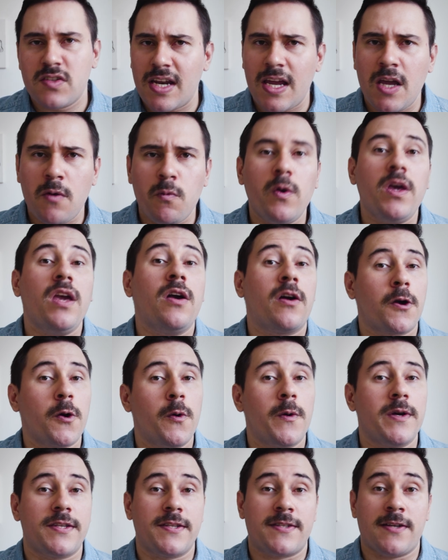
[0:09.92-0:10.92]
Today, we are
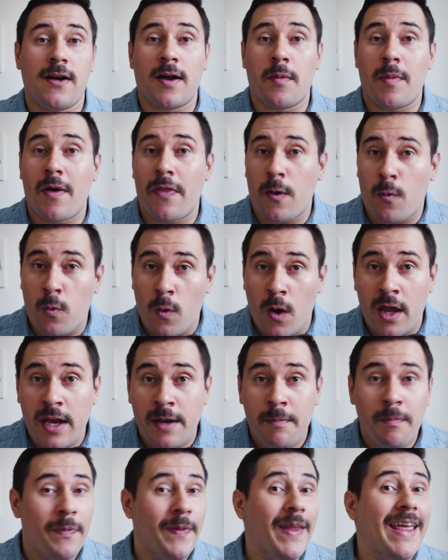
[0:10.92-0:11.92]
going to talk about the
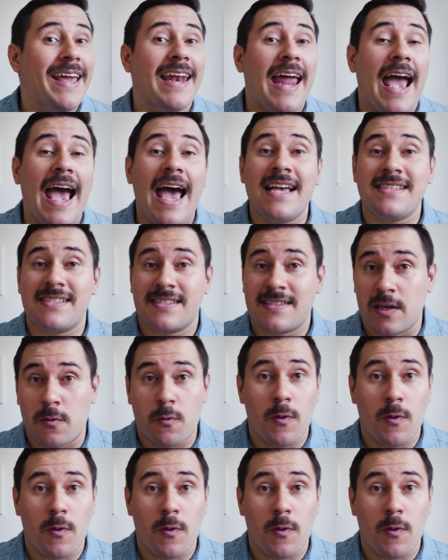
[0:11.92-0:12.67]
what and ask the